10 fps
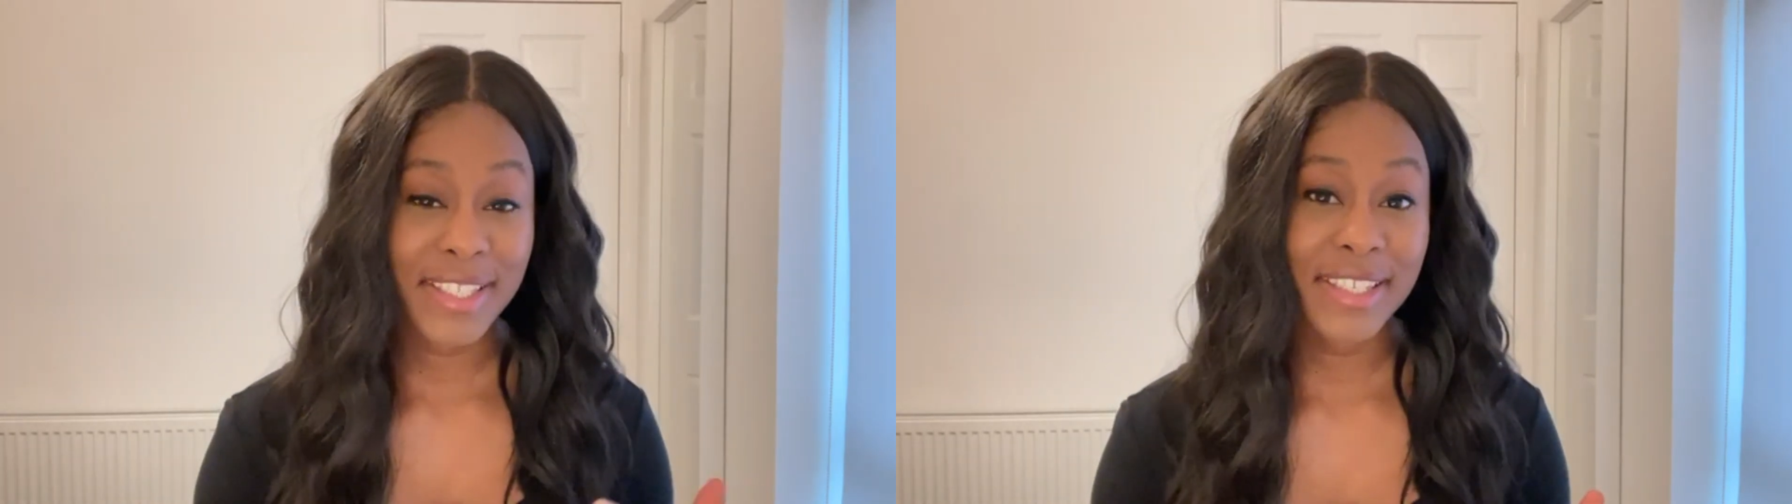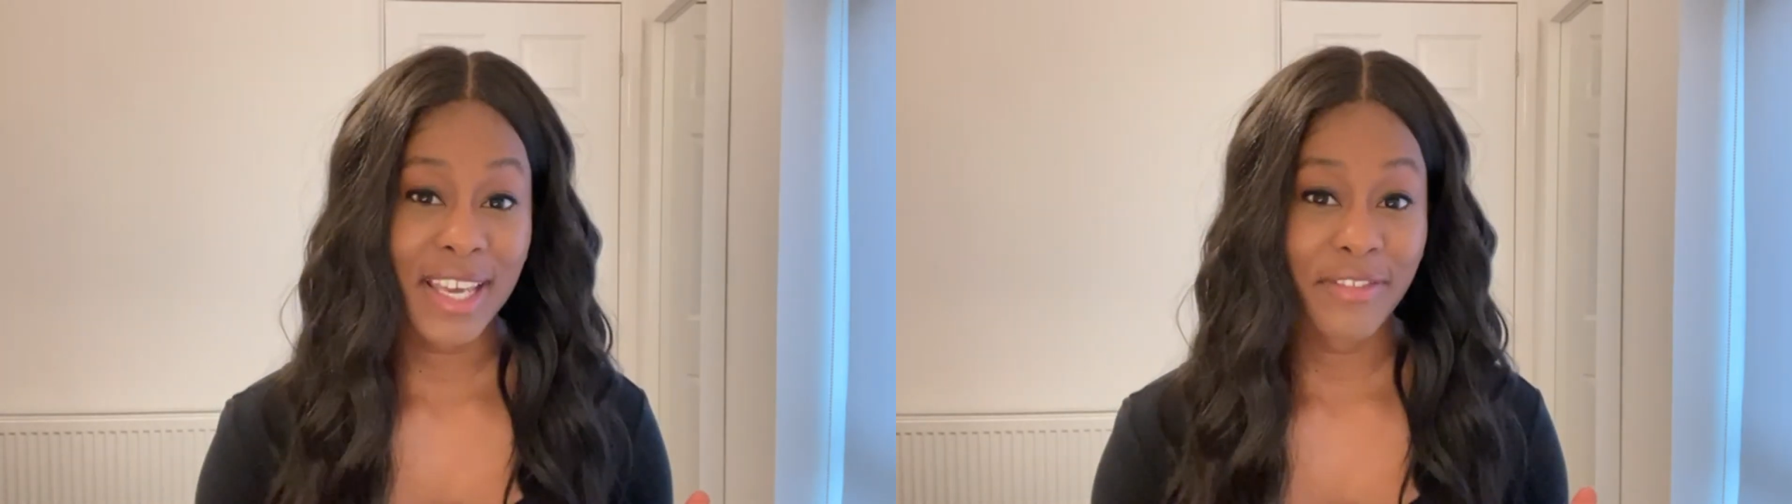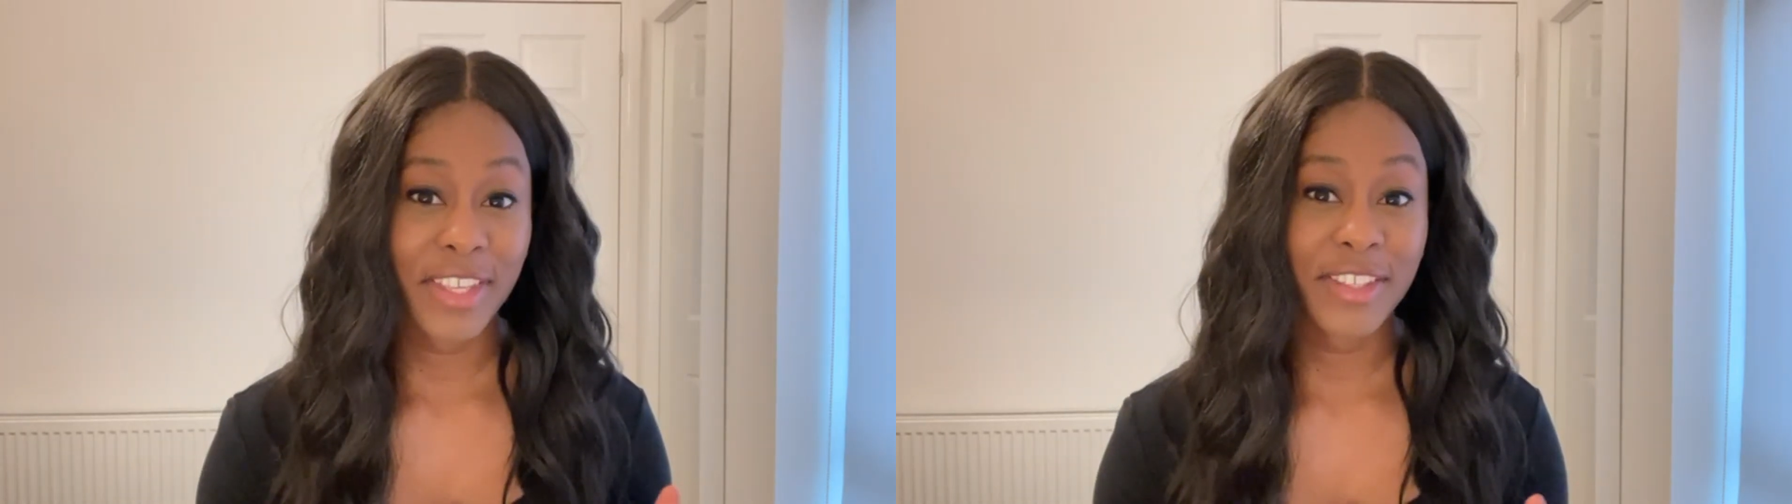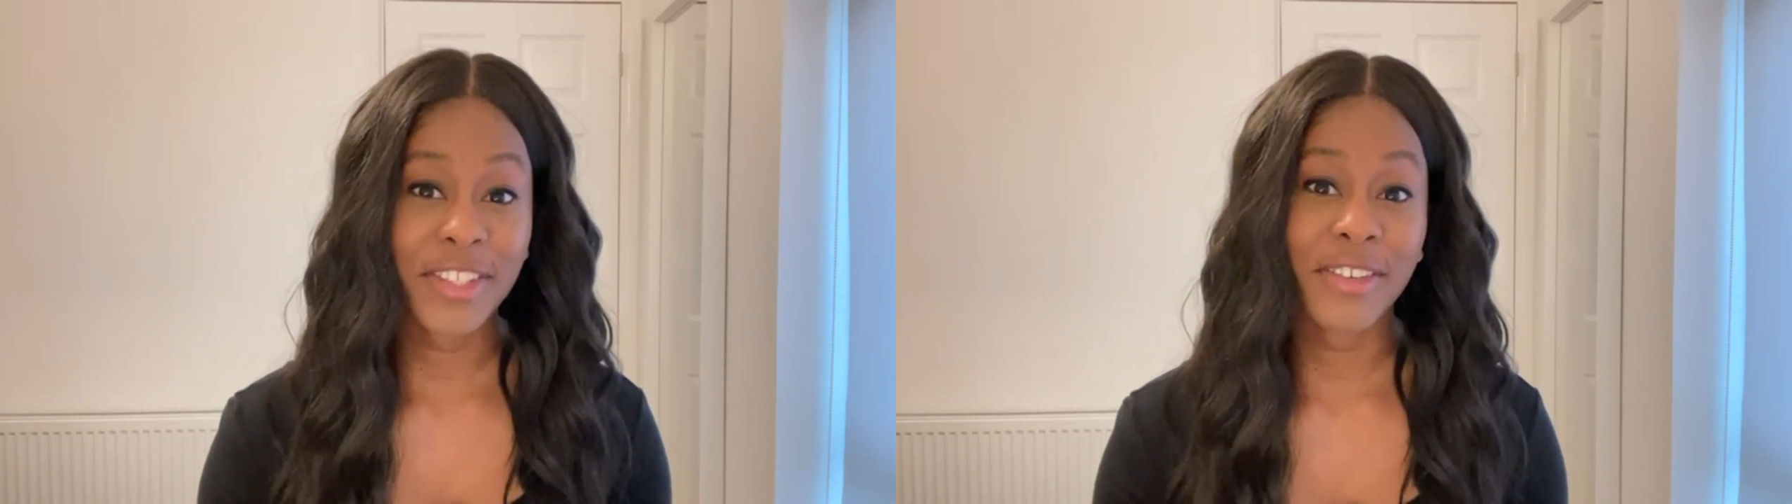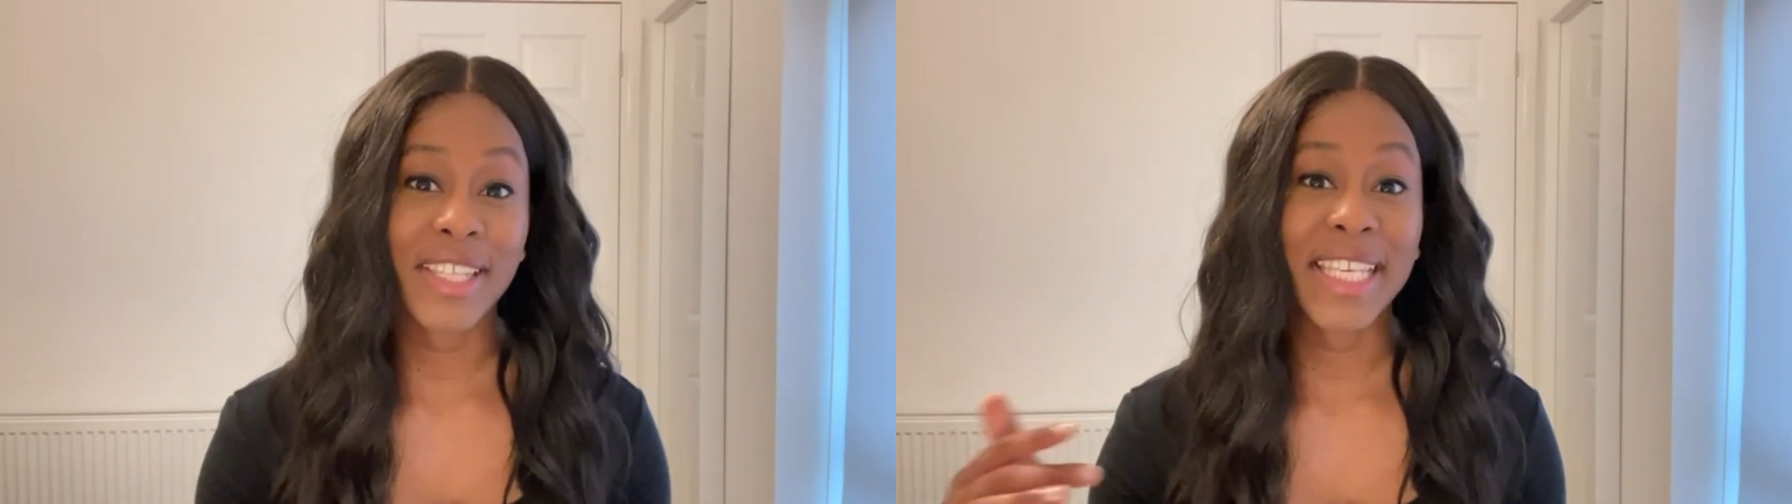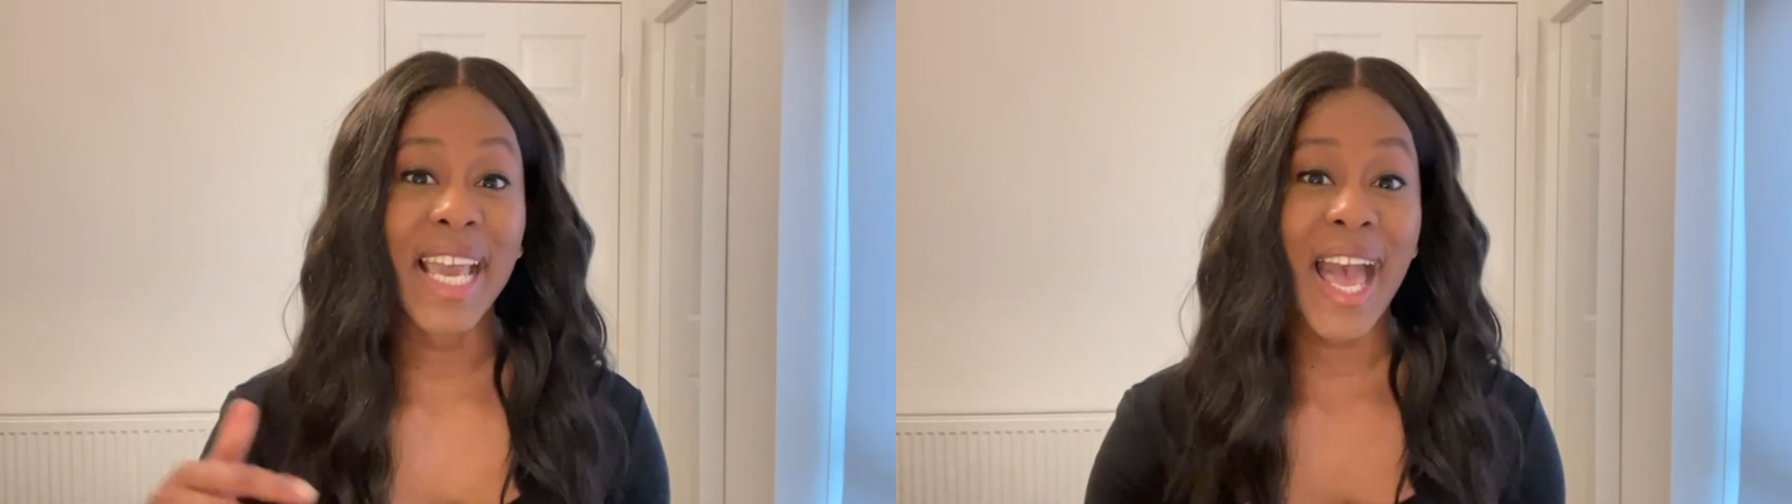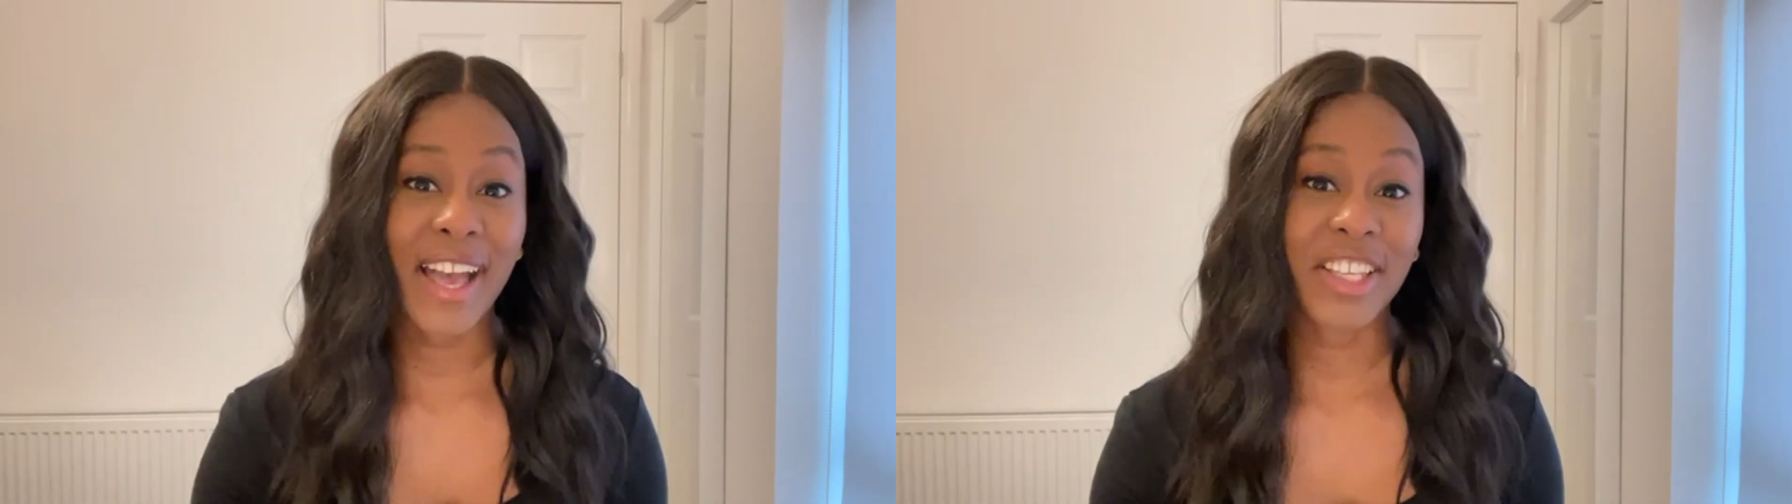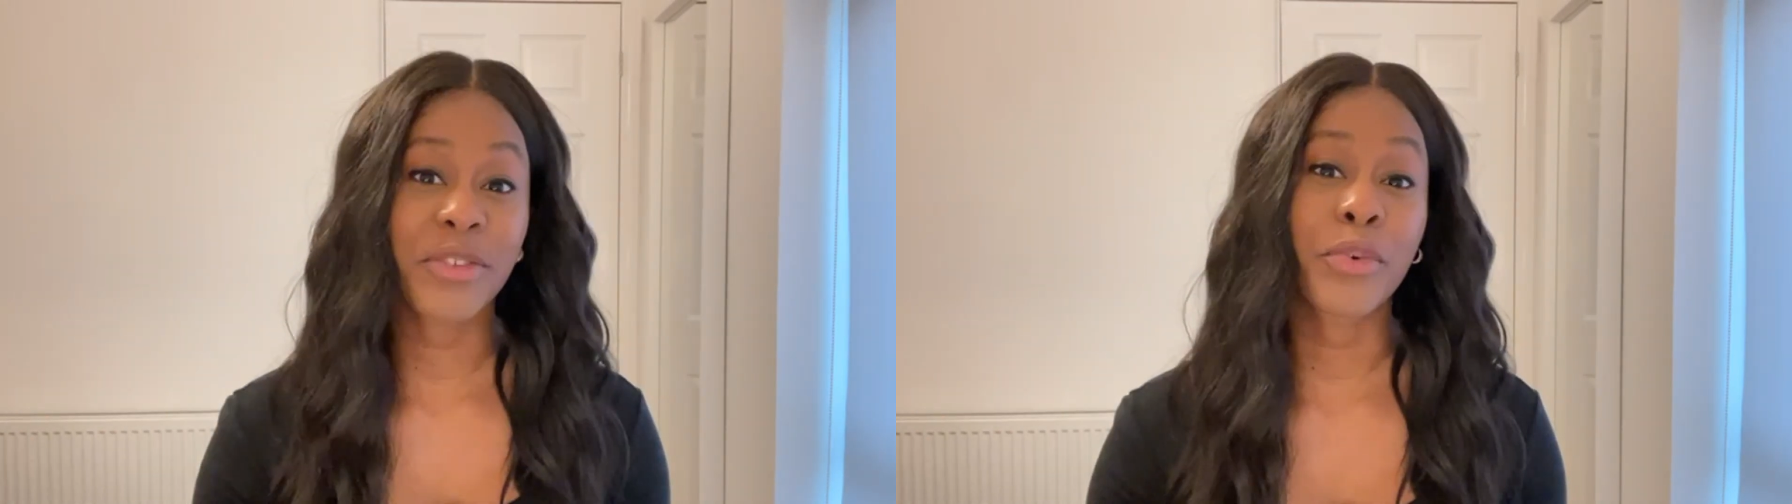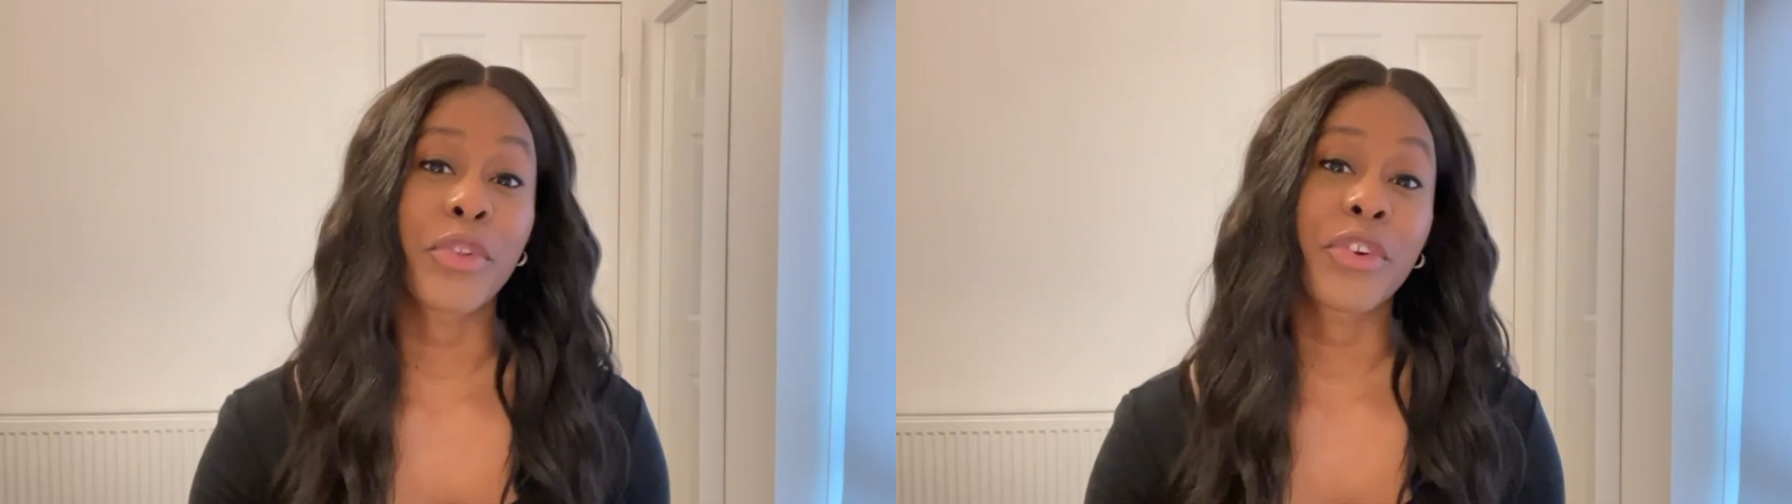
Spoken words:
to dive into the actual